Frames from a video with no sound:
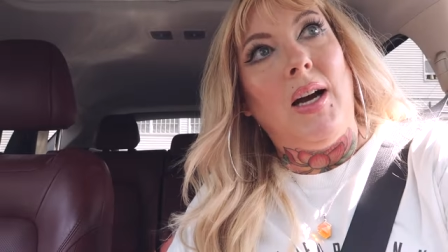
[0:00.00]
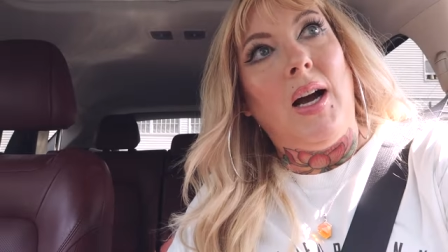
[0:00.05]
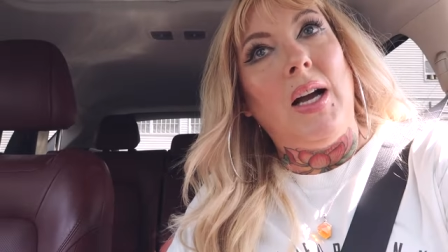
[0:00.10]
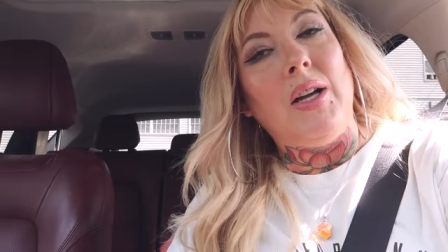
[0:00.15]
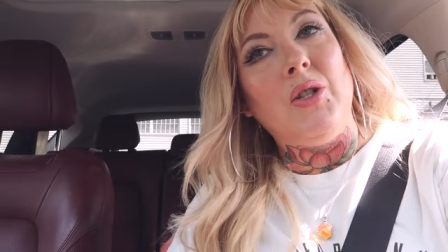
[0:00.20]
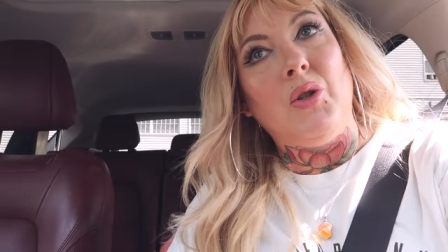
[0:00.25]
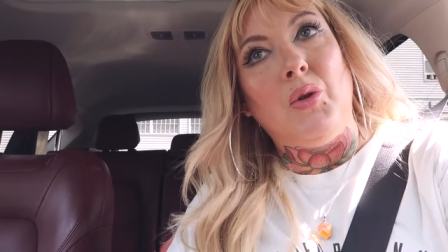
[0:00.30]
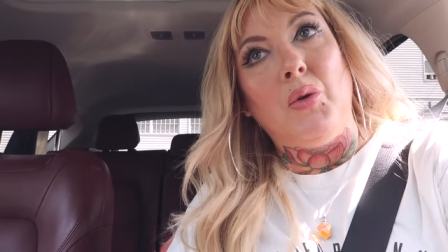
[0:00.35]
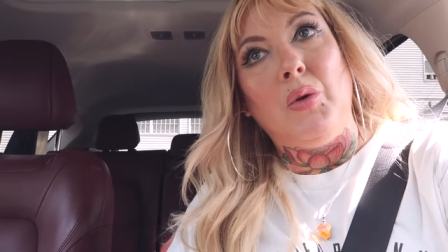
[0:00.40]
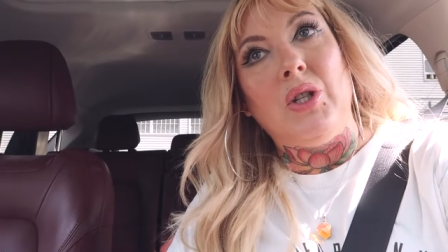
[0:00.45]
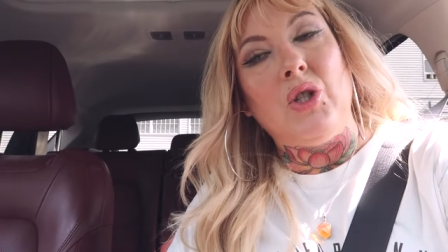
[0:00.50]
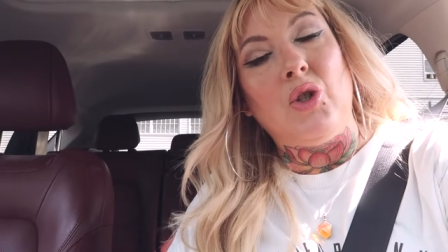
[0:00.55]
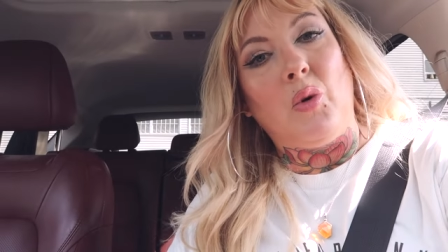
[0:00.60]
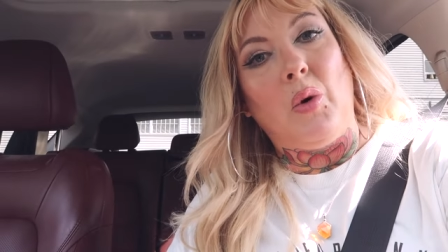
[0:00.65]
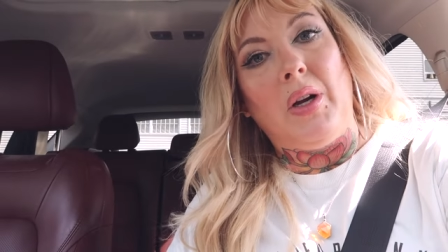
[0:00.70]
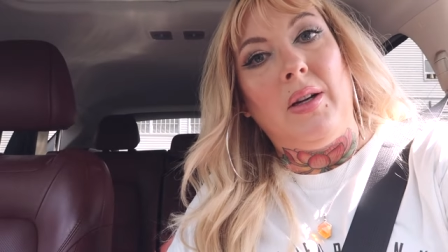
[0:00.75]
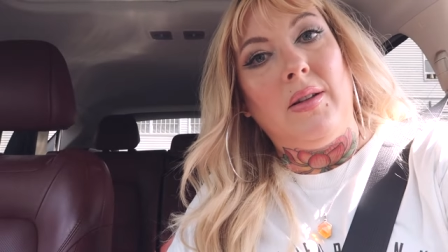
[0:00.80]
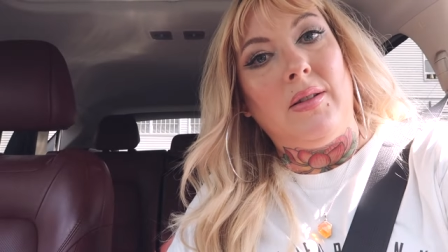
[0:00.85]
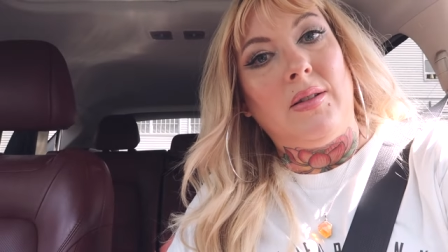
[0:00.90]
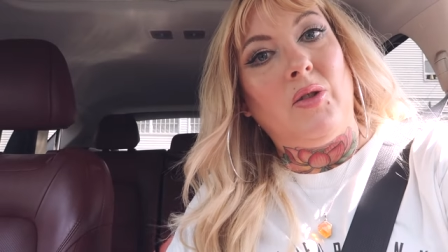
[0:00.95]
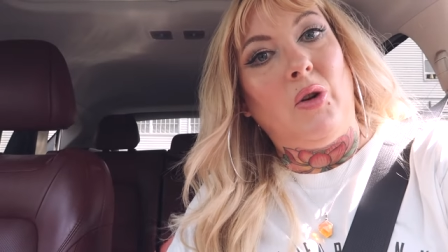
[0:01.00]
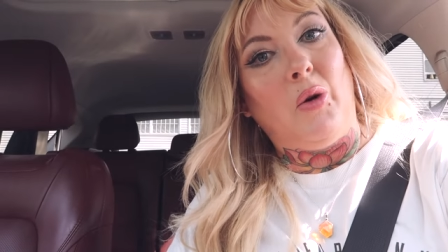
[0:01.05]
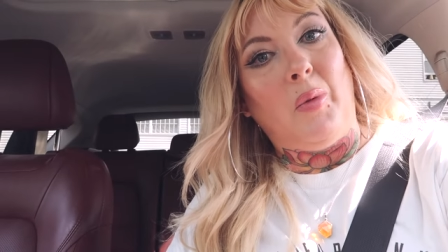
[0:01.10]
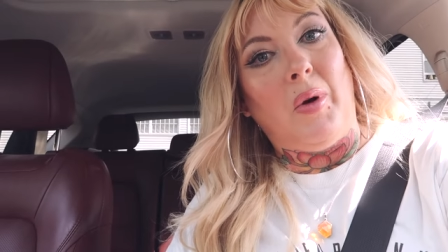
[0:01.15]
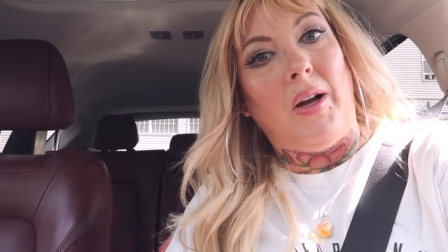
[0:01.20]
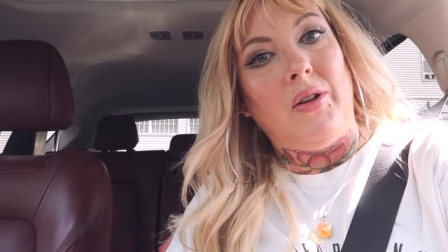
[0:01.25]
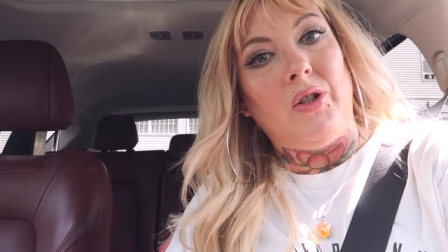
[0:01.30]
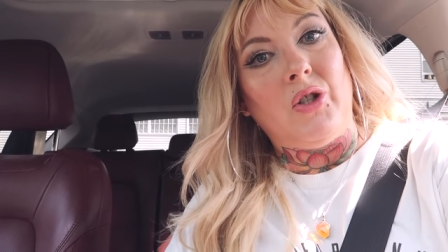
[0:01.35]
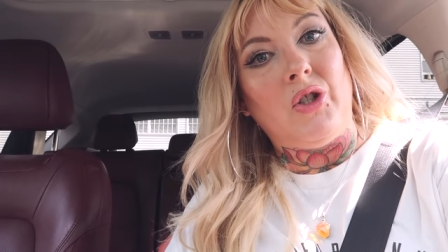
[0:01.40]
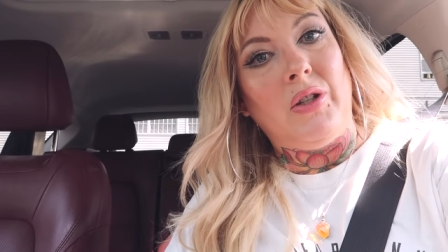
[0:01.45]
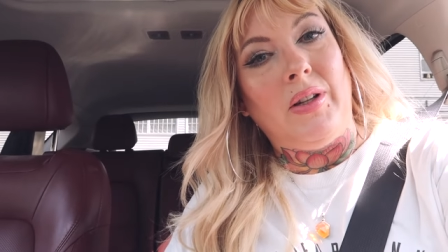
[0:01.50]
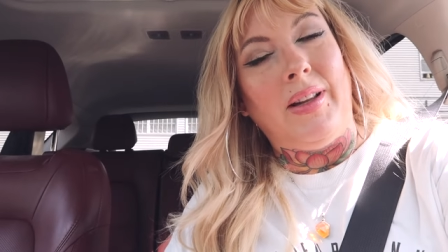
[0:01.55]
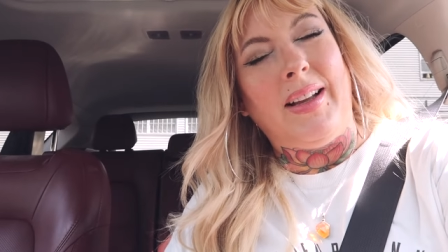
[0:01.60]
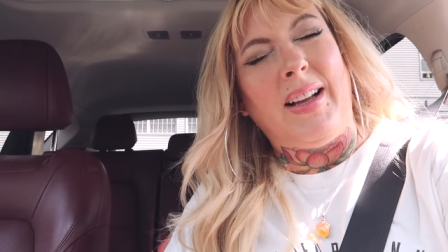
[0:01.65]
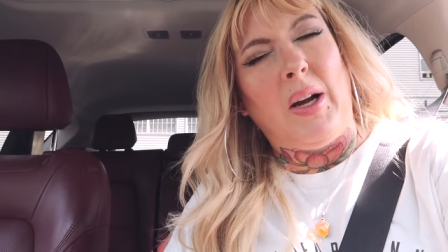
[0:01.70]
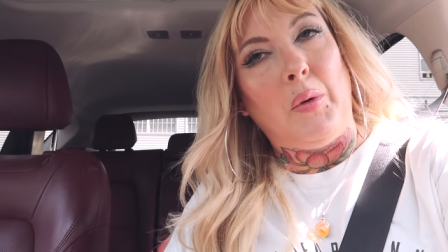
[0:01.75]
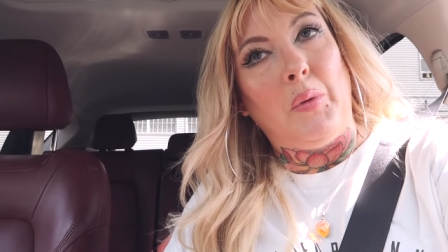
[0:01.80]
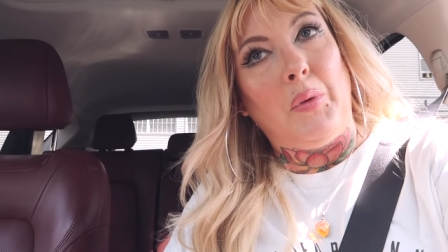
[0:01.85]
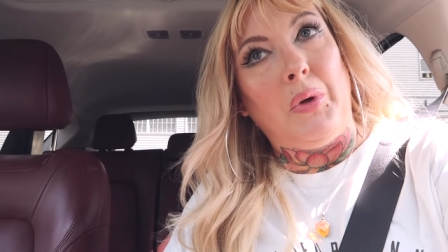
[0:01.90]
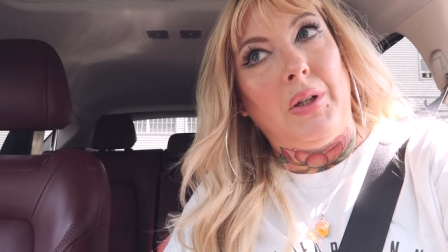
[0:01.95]
I do enjoy it so much, like
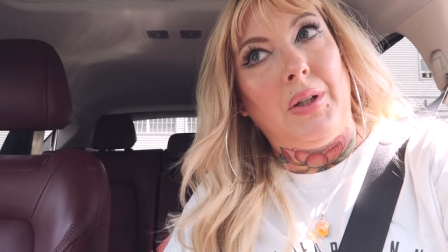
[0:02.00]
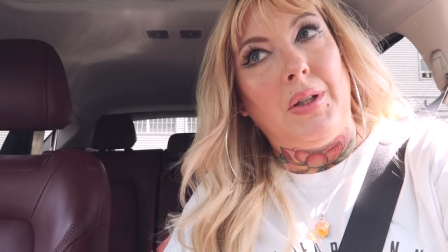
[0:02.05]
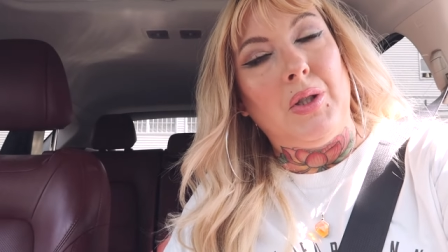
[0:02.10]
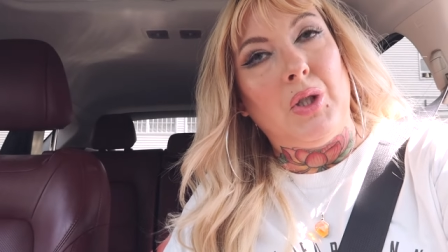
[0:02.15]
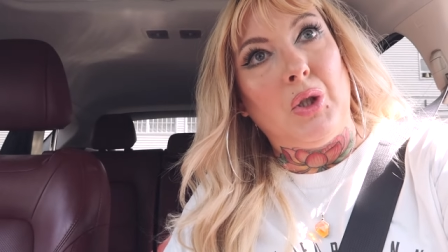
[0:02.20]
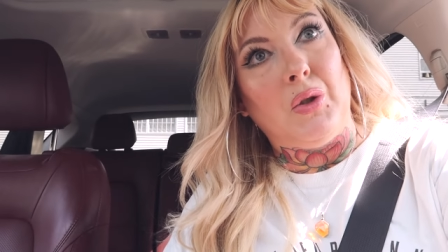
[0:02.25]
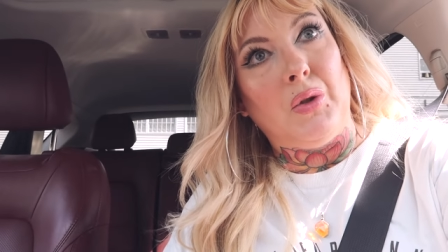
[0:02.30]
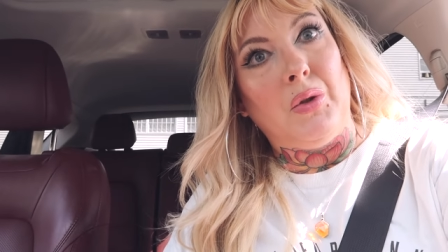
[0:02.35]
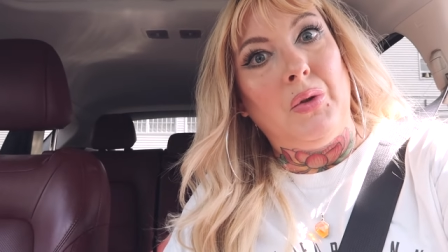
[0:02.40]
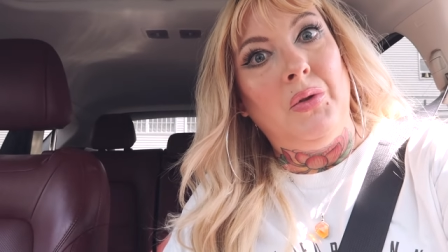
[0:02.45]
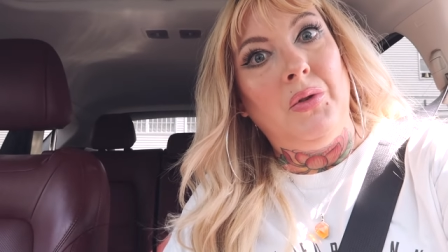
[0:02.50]
I really do.